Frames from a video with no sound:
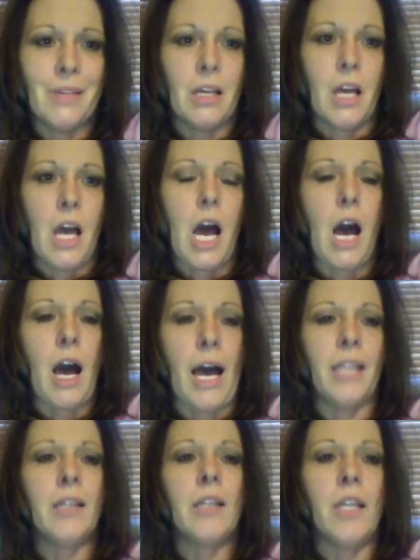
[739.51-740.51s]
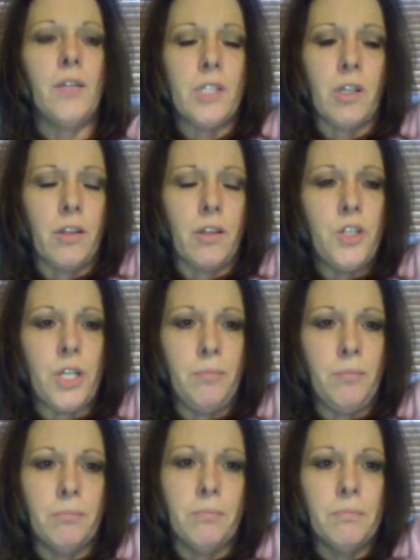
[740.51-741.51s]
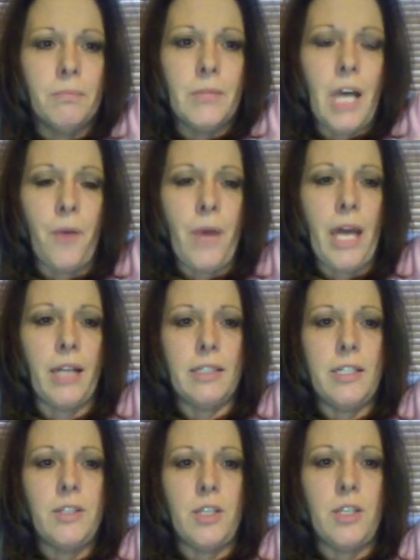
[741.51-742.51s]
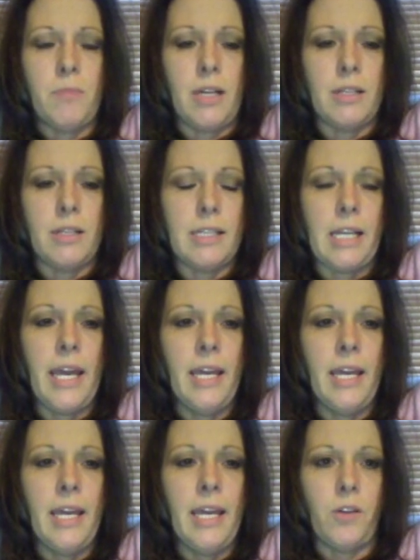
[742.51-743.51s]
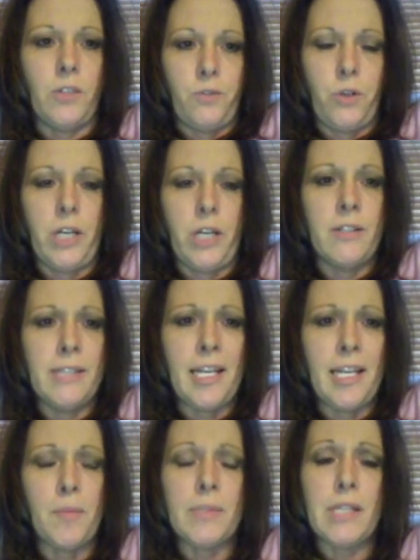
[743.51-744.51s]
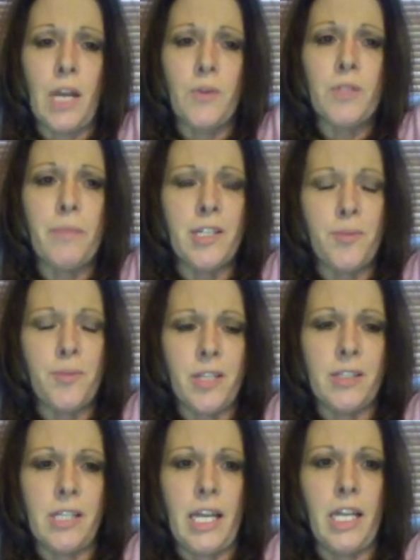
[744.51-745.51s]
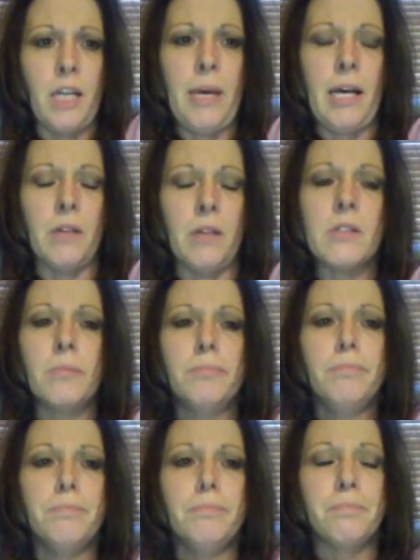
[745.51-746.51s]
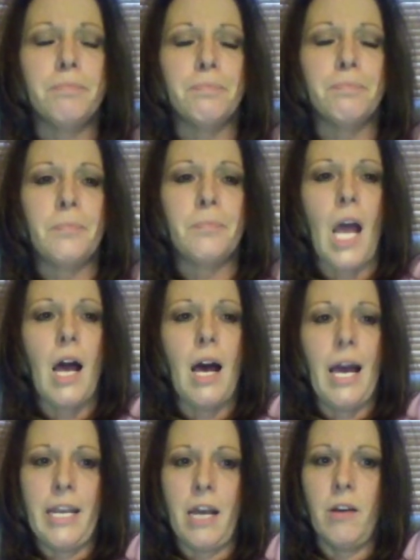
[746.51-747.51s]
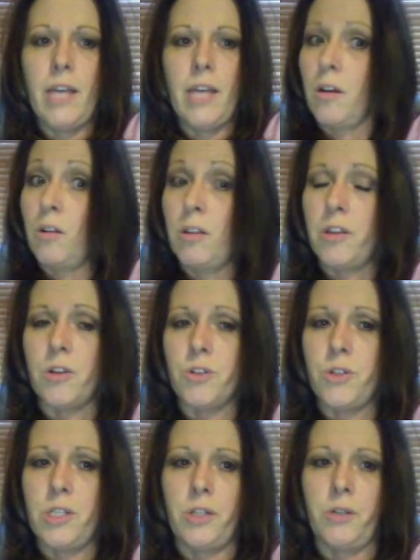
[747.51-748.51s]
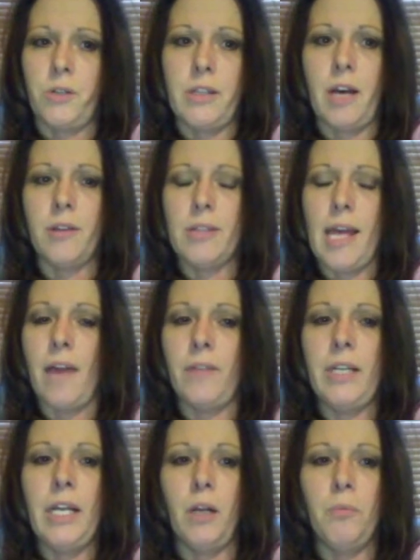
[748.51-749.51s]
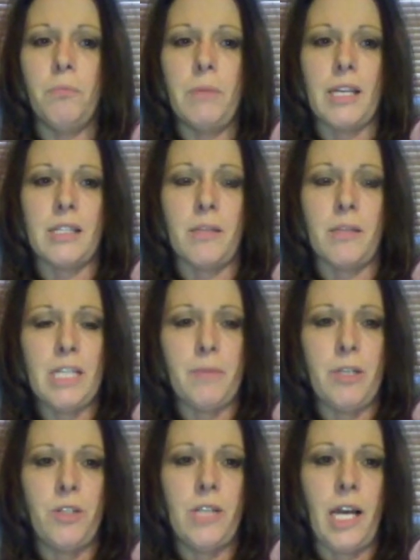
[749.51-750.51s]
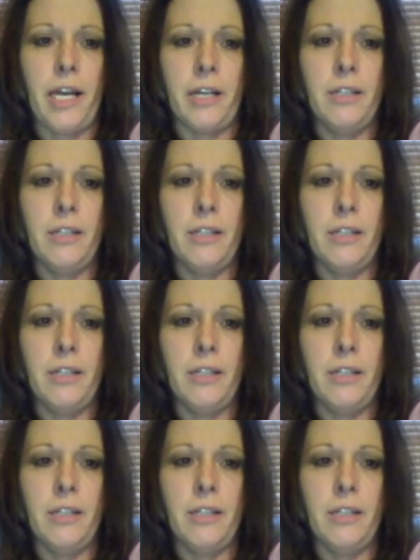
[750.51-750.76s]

I lived to go to the gym. I ran at least 2 miles a night and did over 400 sit-ups, and I was bench pressing 80 pounds. I now can't go to the grocery store without having help because it makes me too tired.